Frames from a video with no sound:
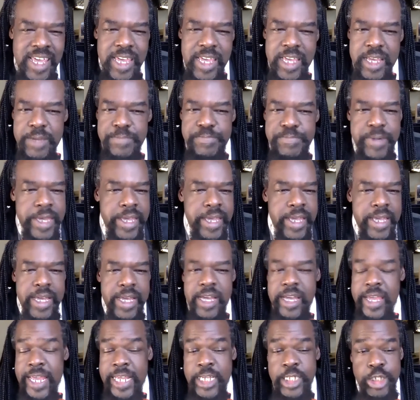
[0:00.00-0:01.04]
Being
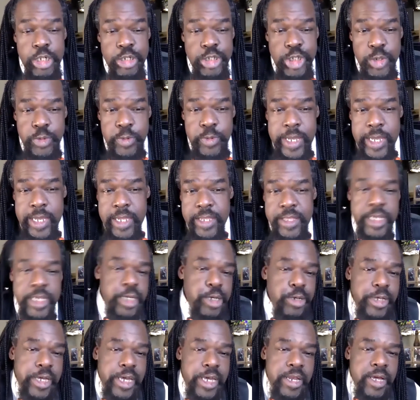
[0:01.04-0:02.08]
8 shows a week, and then
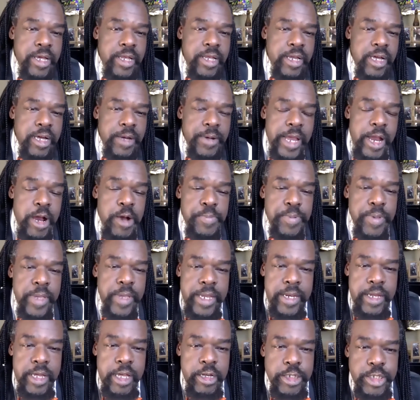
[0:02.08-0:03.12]
you'd get on an airplane
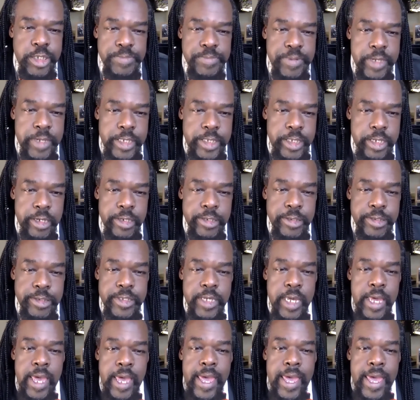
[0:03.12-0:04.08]
and go someplace else.